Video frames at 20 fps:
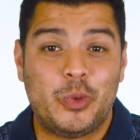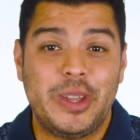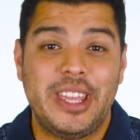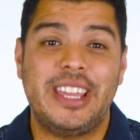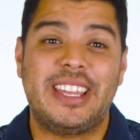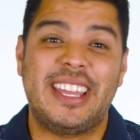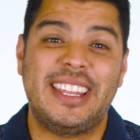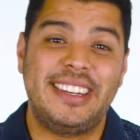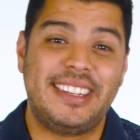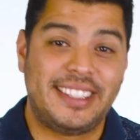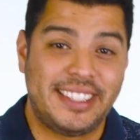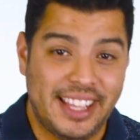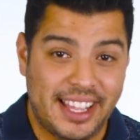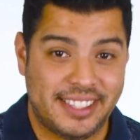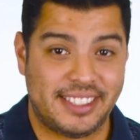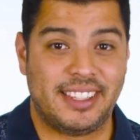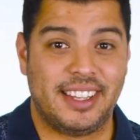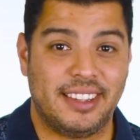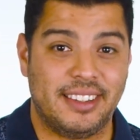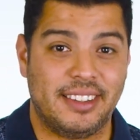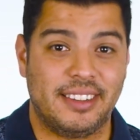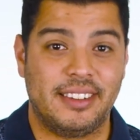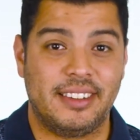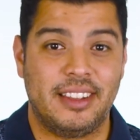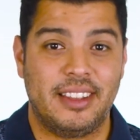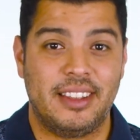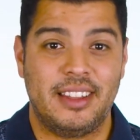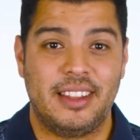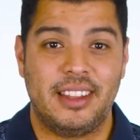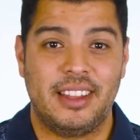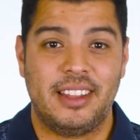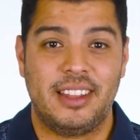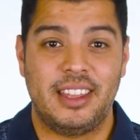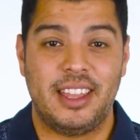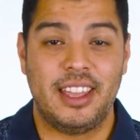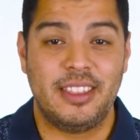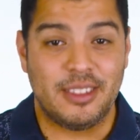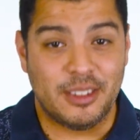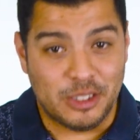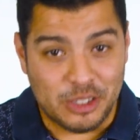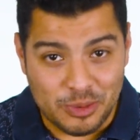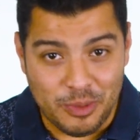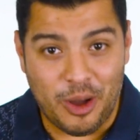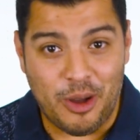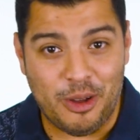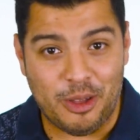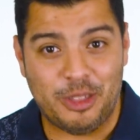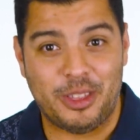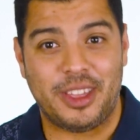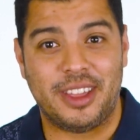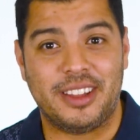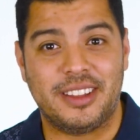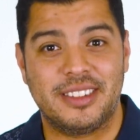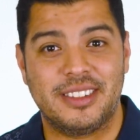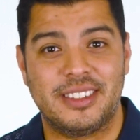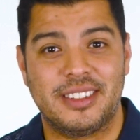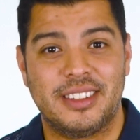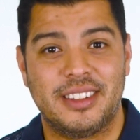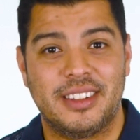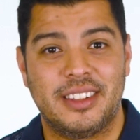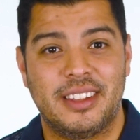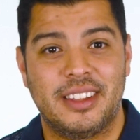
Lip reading: we can listen in the small things,